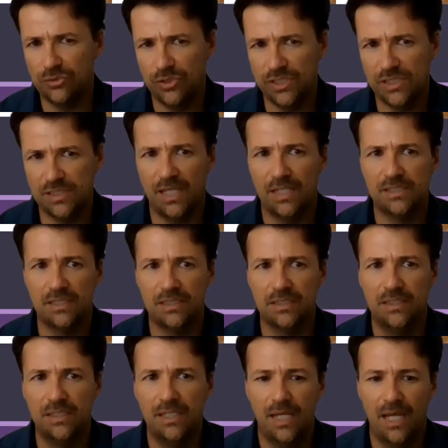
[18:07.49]
recenter
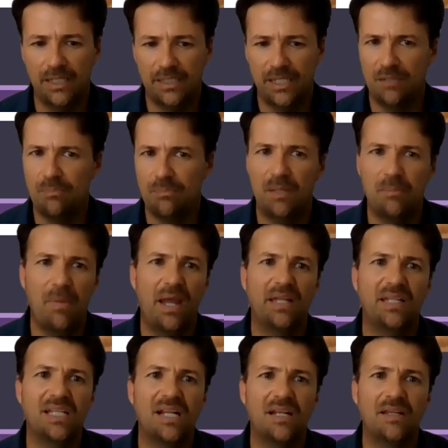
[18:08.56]
and get my
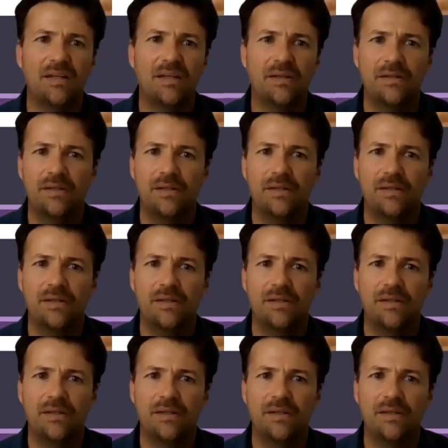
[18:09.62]
mind clear.